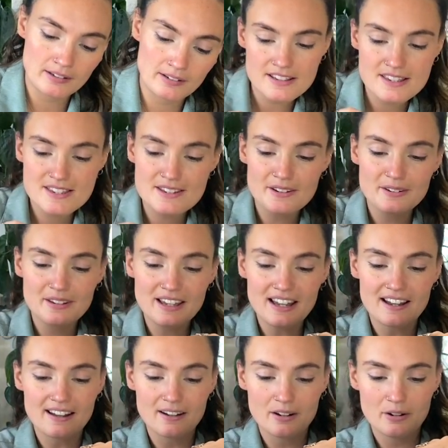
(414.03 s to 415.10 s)
So
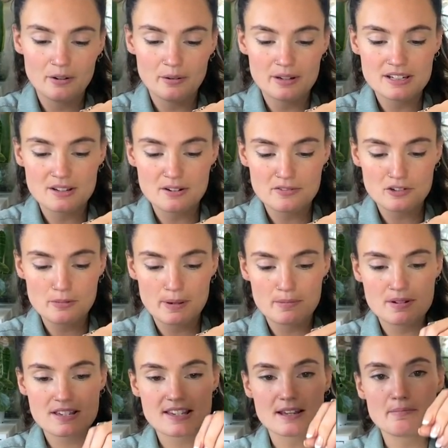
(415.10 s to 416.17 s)
yeah, oh, I don't know if you'll be able
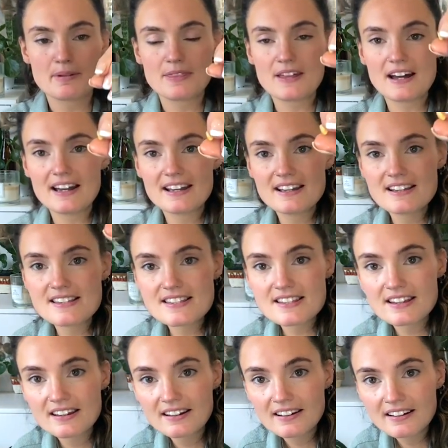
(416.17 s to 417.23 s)
to see, but that is,
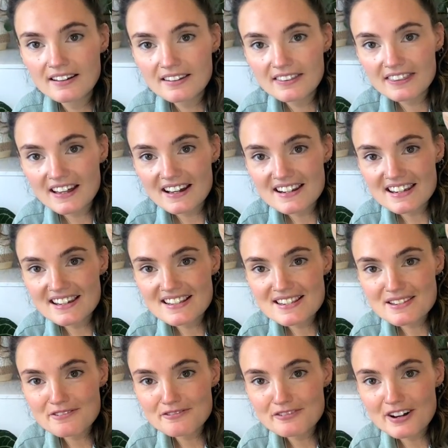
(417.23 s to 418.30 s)
that is
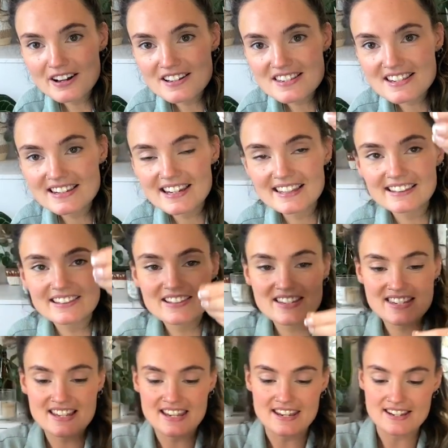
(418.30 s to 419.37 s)
the first little
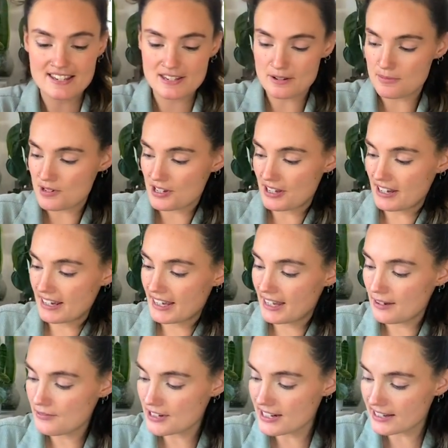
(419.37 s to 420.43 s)
seed. So I'm just going to
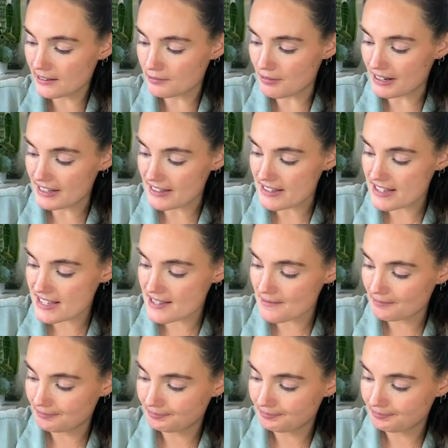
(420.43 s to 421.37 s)
give it a little rinse.